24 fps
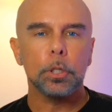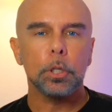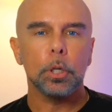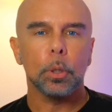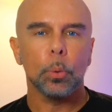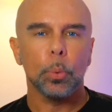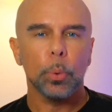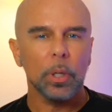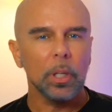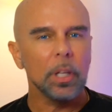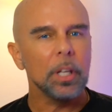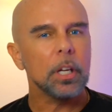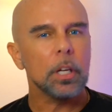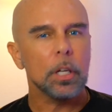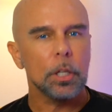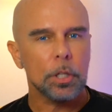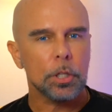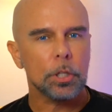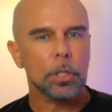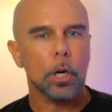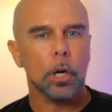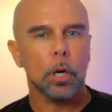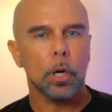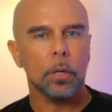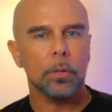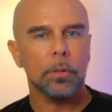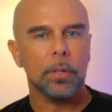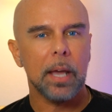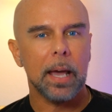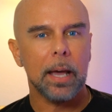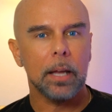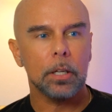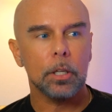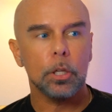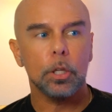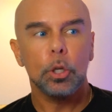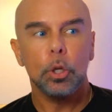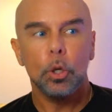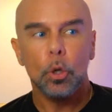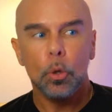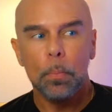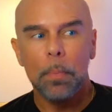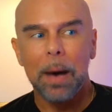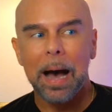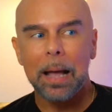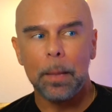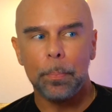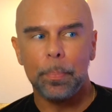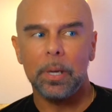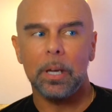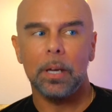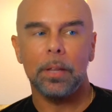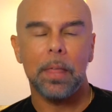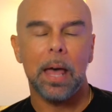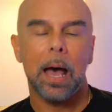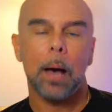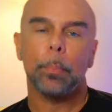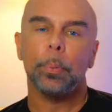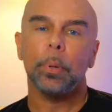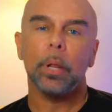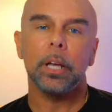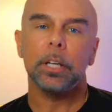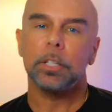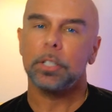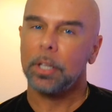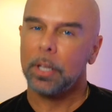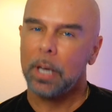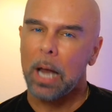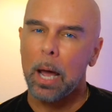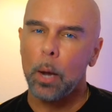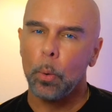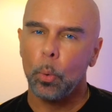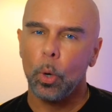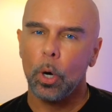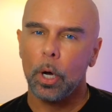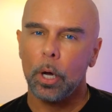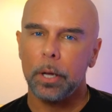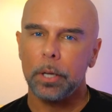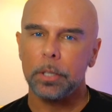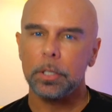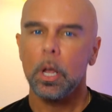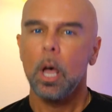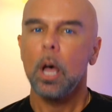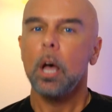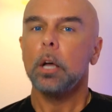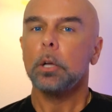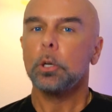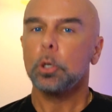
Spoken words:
you're really concerned that you might be in that place that I was,